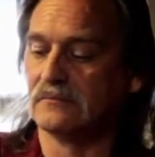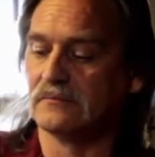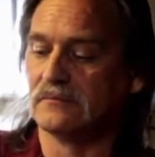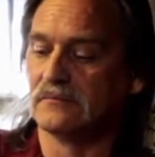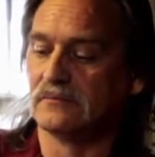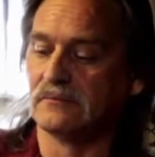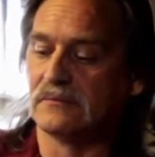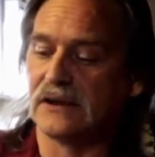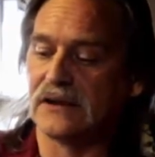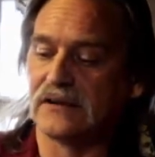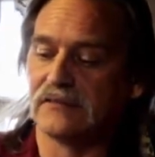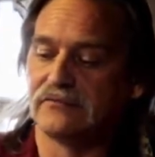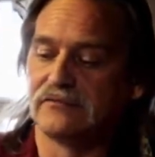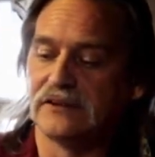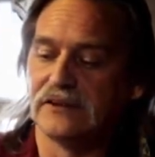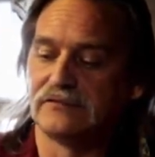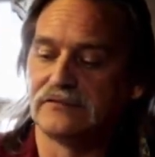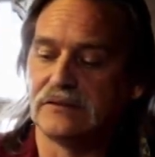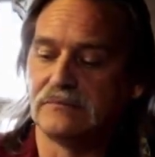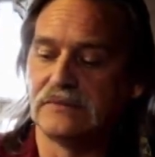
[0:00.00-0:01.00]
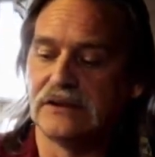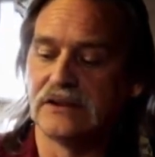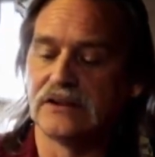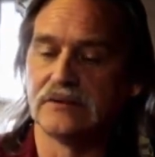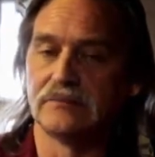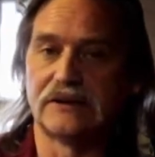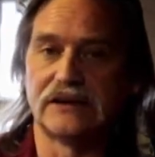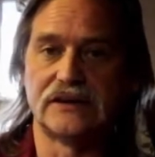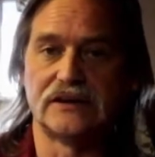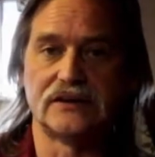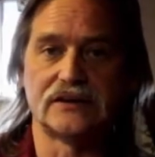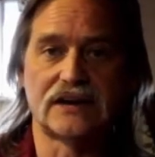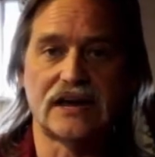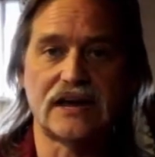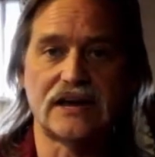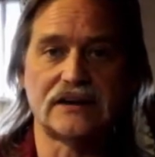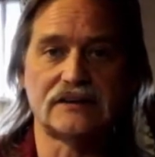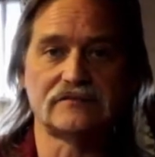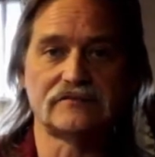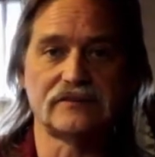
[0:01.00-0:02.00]
my 50mm
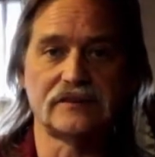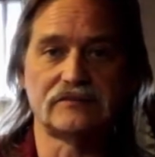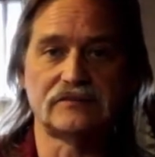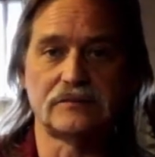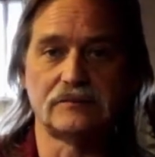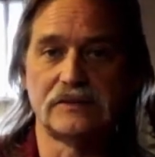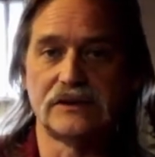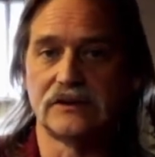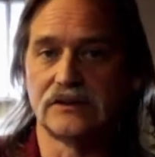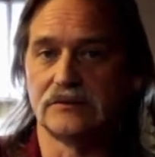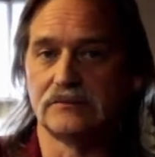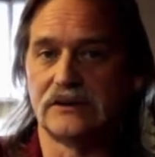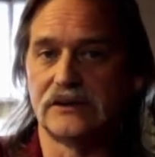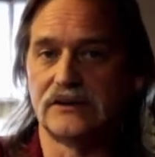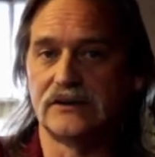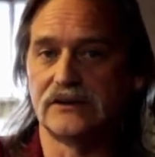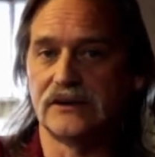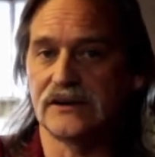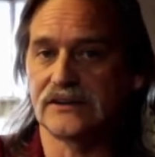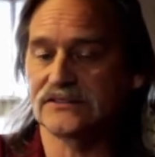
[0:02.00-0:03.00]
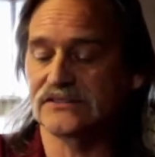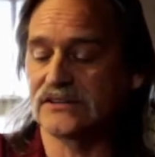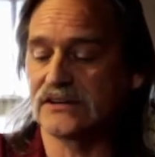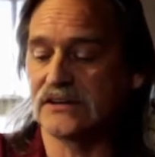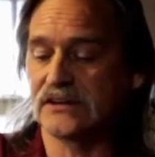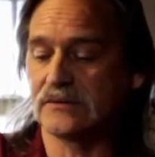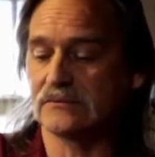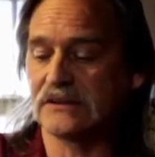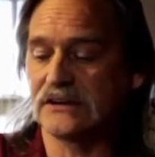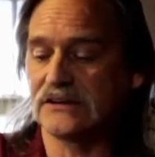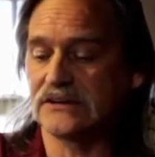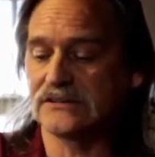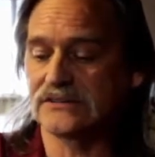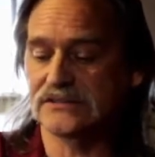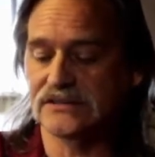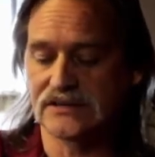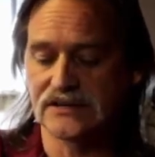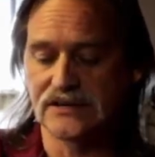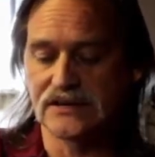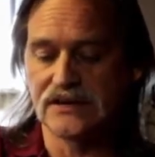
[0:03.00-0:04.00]
Canon 50mm STM lens
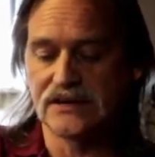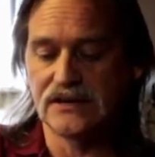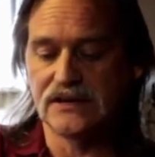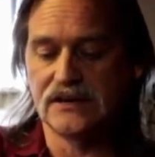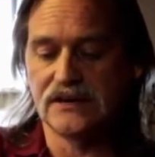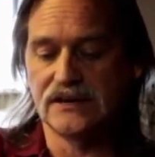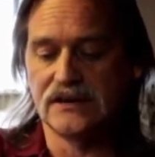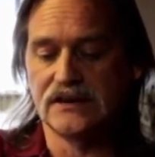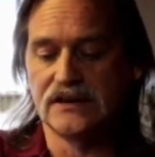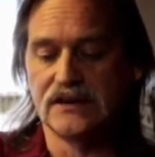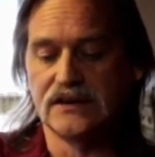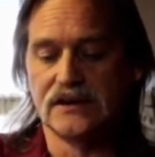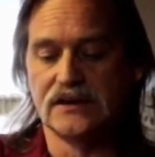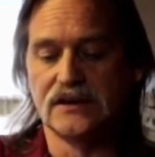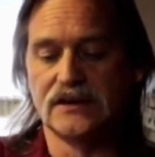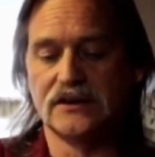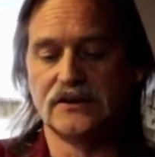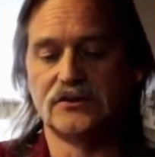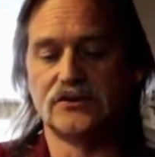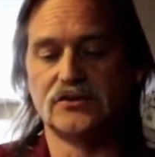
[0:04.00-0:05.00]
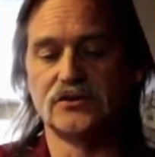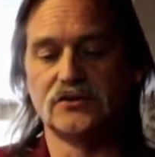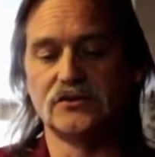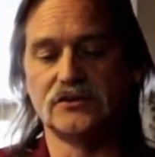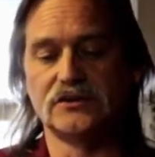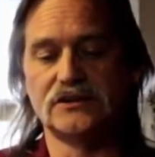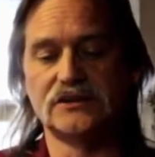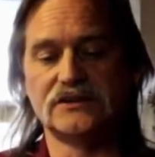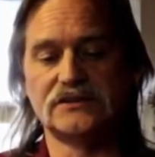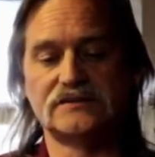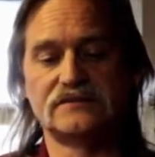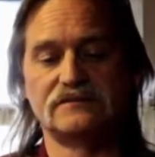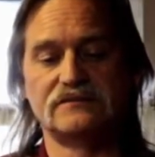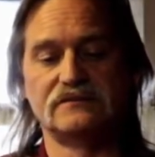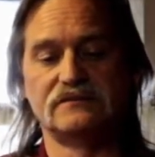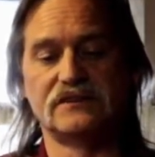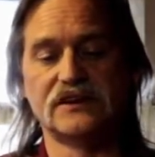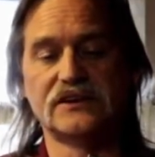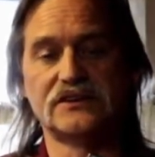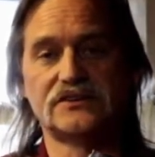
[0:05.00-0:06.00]
and two of these
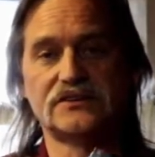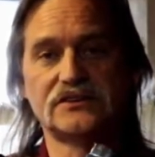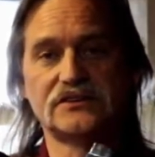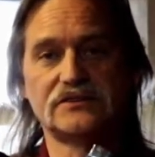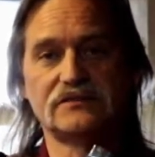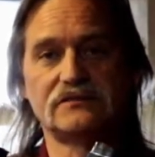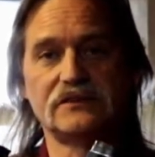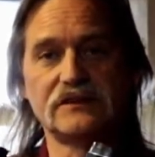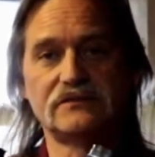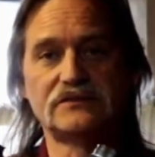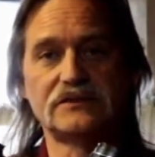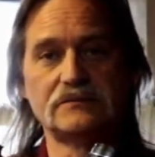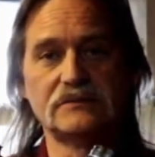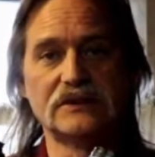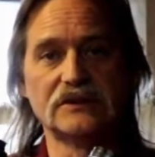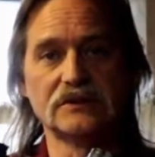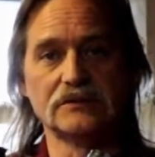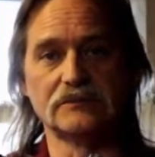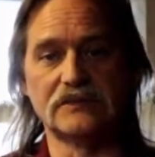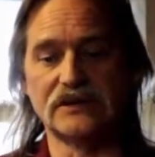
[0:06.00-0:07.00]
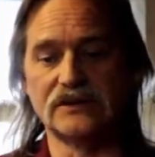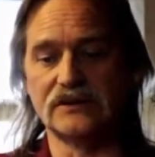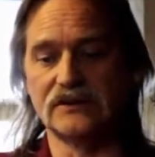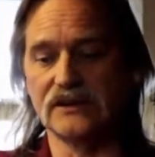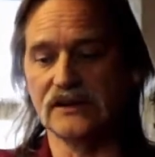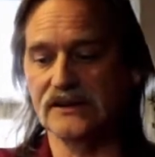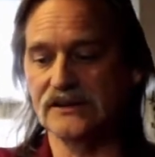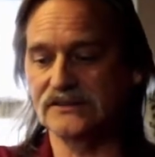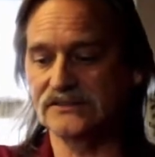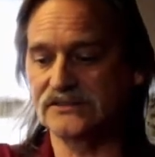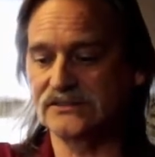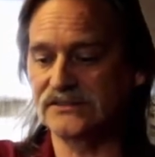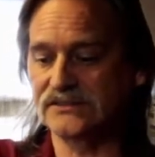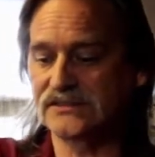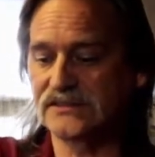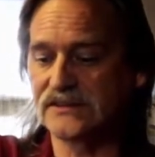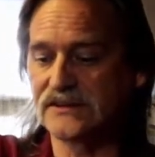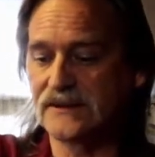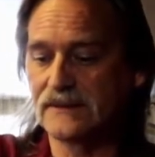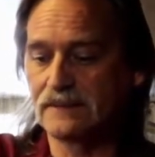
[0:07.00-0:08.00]
vintage 50mm lenses,
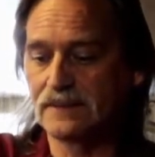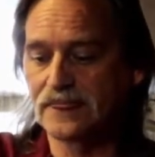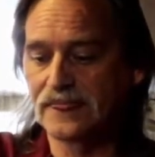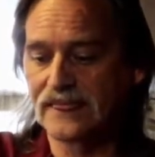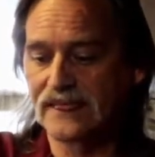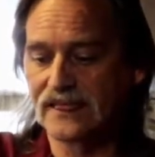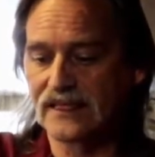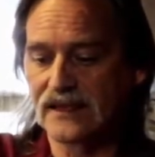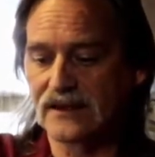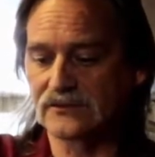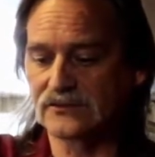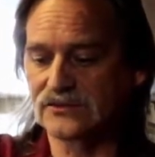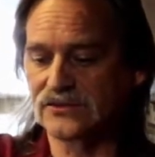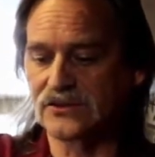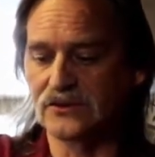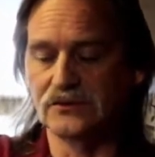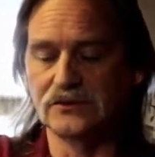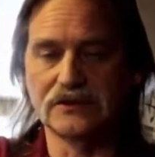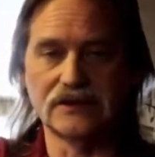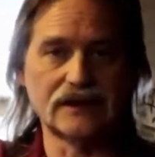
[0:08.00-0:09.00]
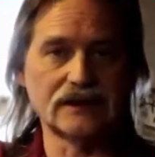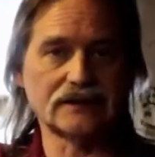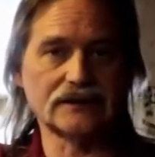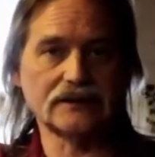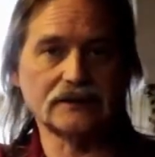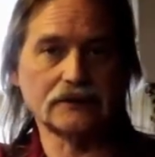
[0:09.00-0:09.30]
and I was doing like